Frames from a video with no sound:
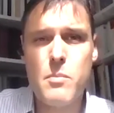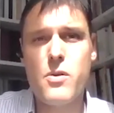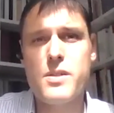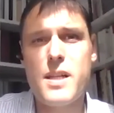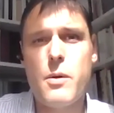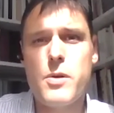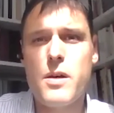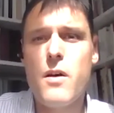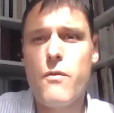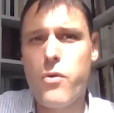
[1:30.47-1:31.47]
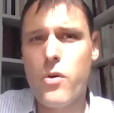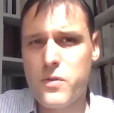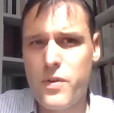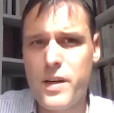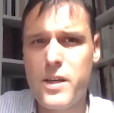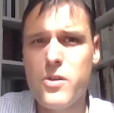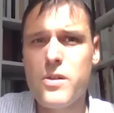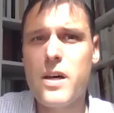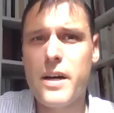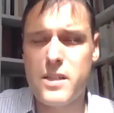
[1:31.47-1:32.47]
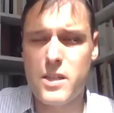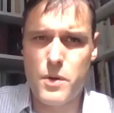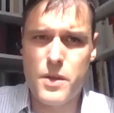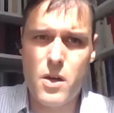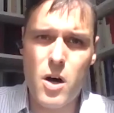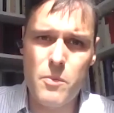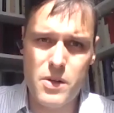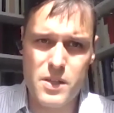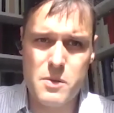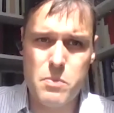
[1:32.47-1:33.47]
because they were forcefully united with the Communist